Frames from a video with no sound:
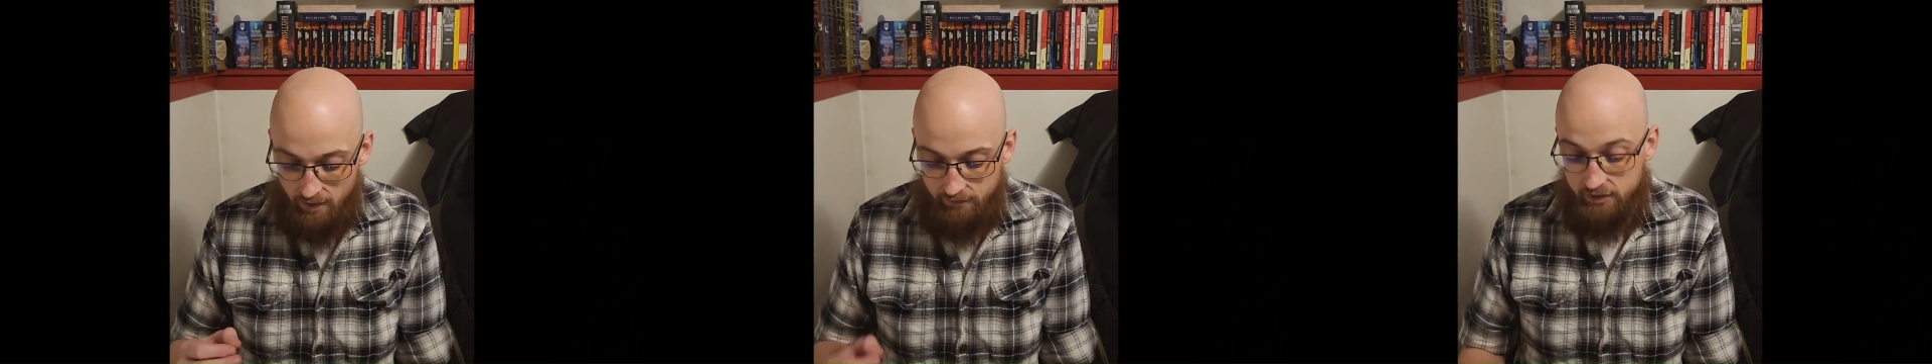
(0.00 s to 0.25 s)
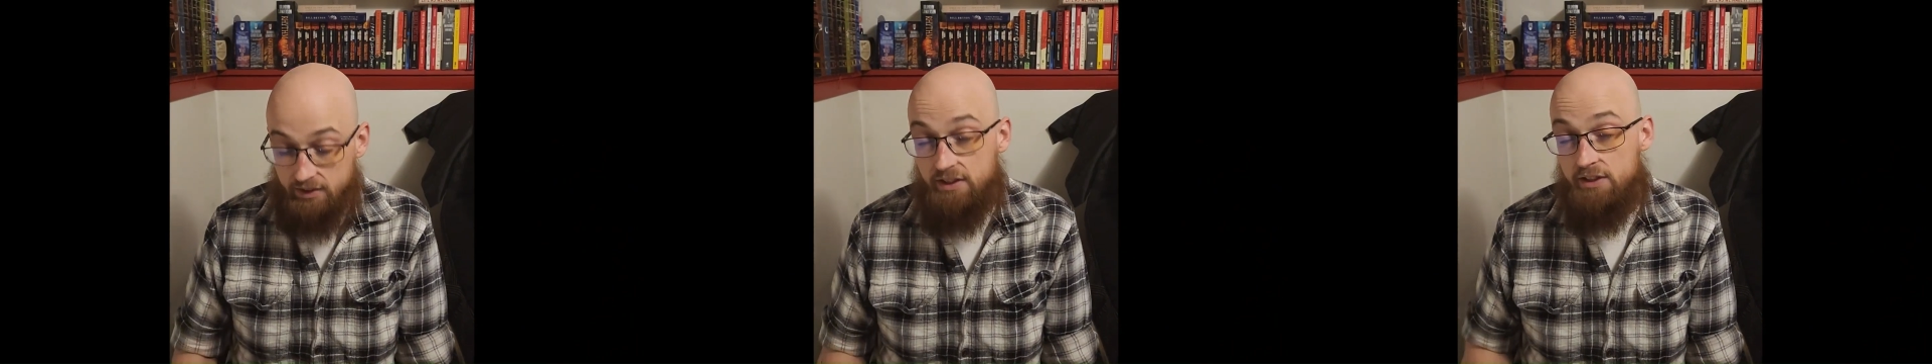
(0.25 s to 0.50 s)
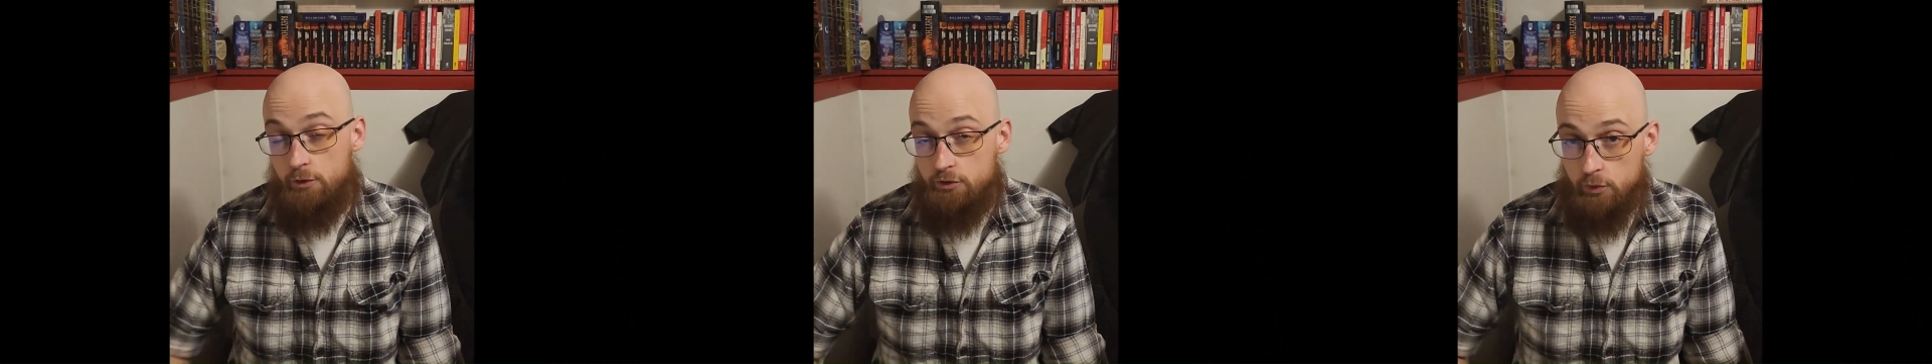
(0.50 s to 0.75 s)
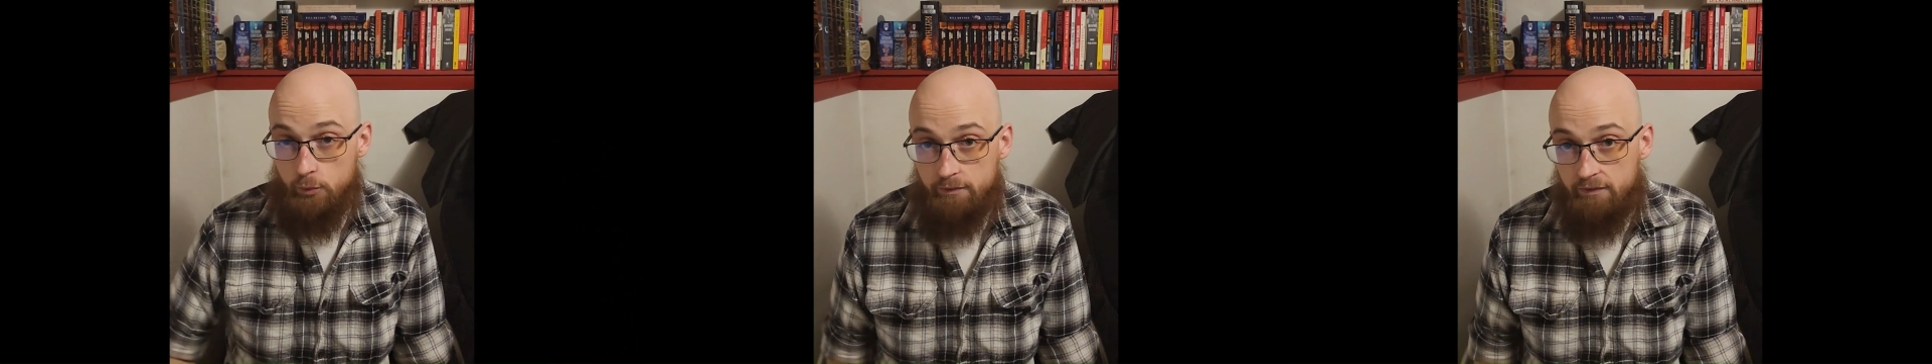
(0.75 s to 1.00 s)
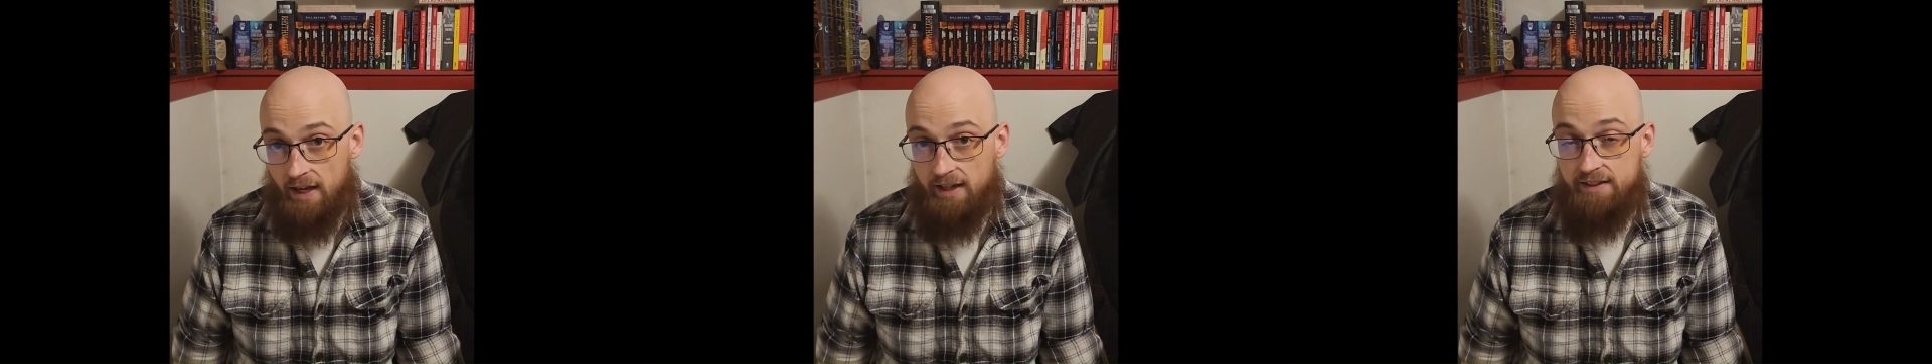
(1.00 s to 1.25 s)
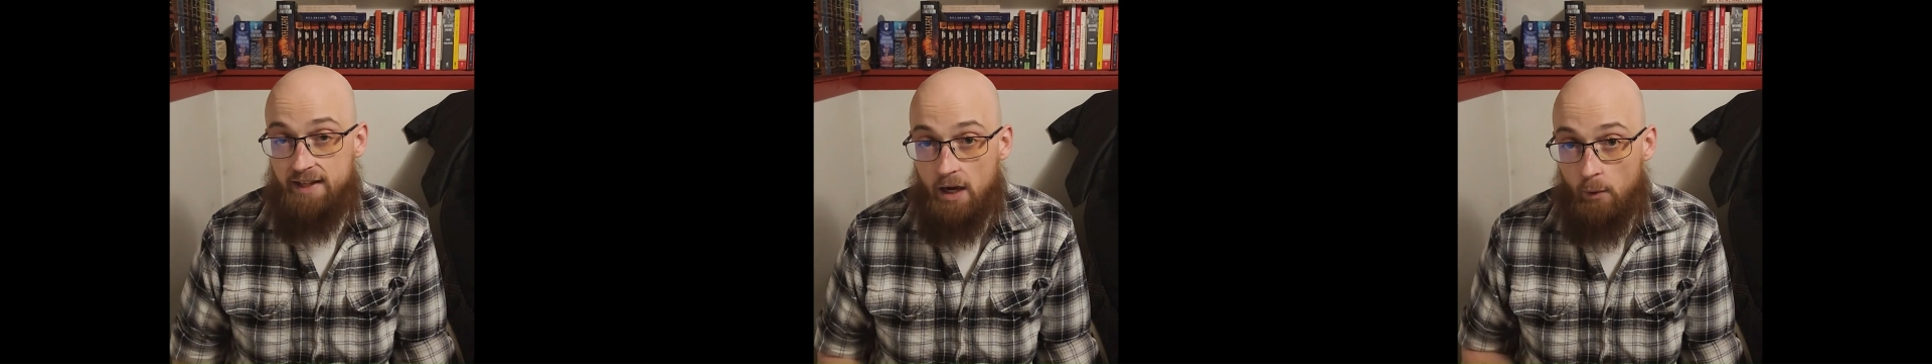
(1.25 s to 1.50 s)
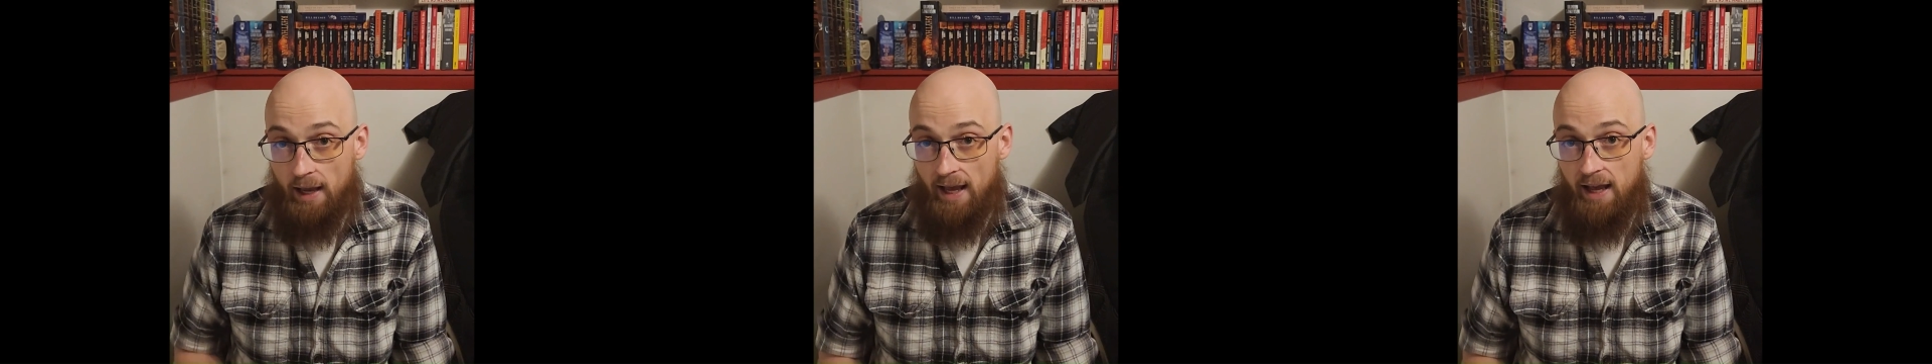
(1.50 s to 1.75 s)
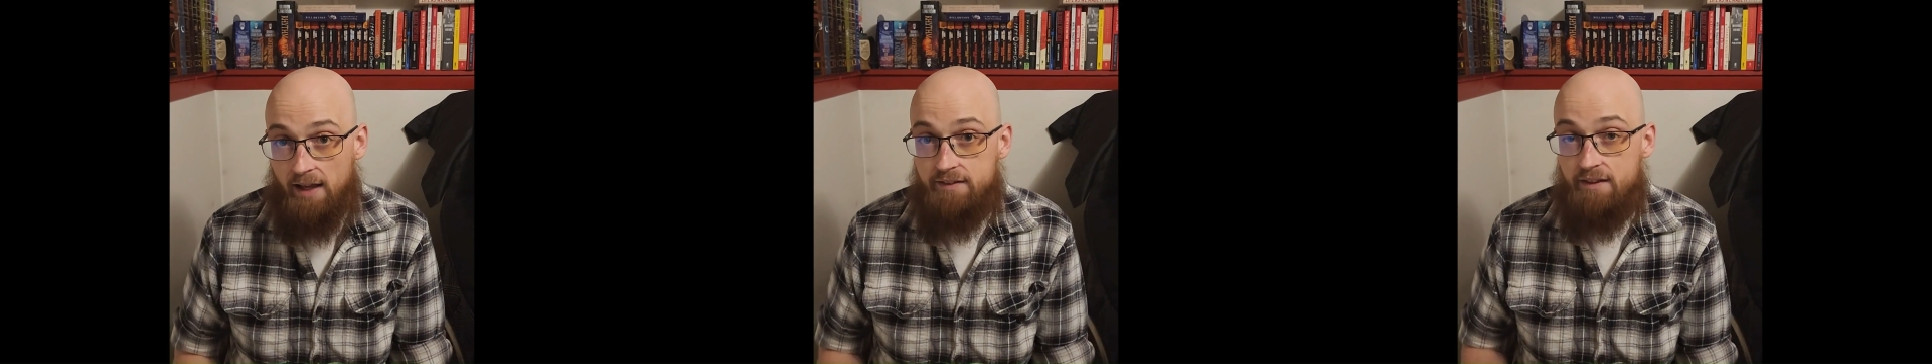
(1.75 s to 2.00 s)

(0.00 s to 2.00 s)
The Toledo Zoo, in fact, now has